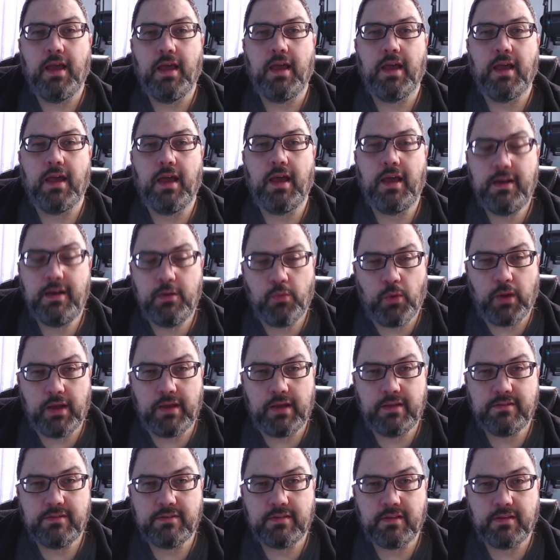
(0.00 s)

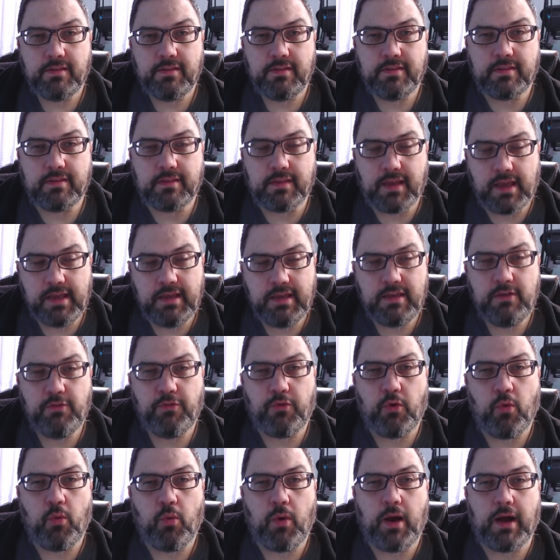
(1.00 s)
Anyways, thank you
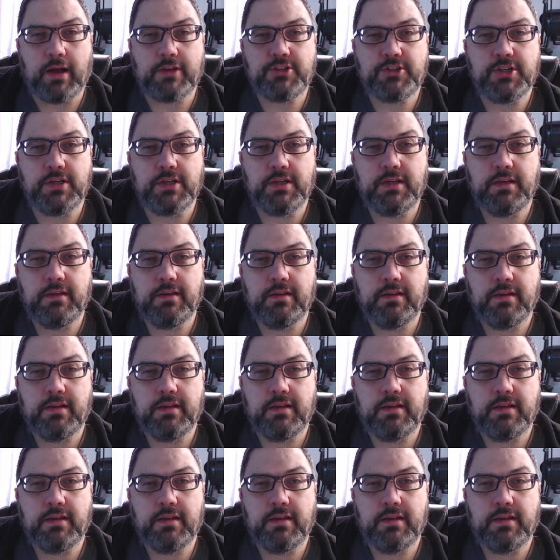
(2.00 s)
for watching.